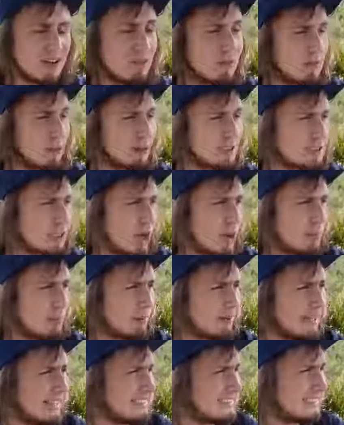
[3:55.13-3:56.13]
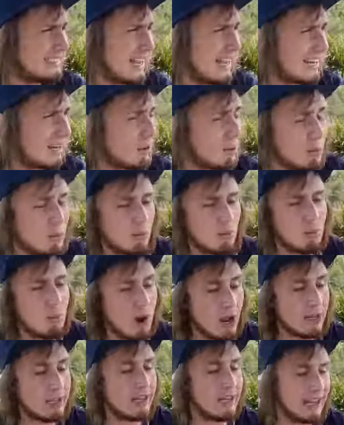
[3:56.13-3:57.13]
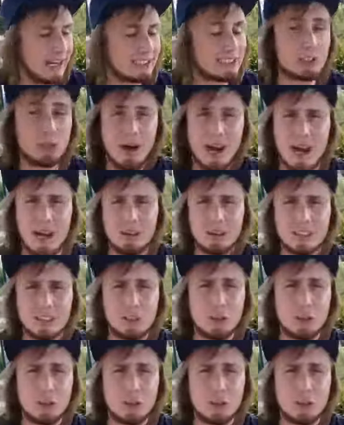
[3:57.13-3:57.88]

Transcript: For example, let's take working extra hours.